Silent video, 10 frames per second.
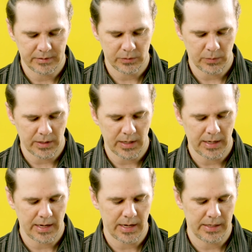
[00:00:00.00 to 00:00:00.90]
is what I
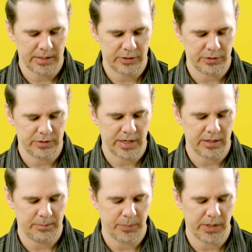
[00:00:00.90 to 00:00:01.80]
had. Hit your
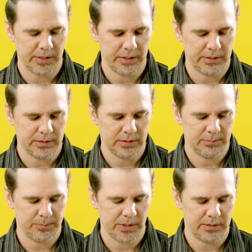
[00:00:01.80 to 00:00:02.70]
setting button
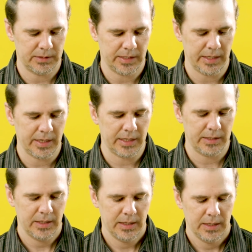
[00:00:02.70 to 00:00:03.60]

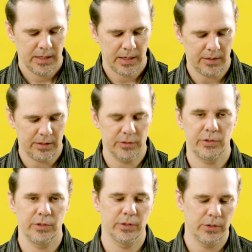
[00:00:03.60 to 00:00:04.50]
again, and there's
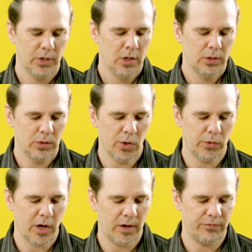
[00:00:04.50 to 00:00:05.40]
your low
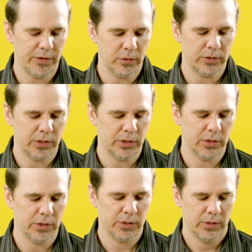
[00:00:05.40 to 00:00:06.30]
cut
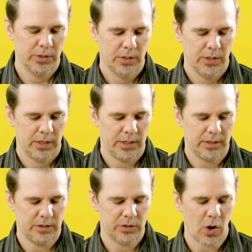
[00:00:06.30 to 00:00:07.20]
filter.
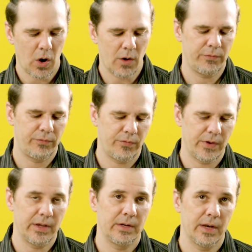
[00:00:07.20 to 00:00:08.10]
It is off,
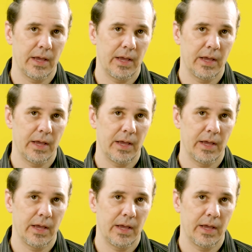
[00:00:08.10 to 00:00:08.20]
and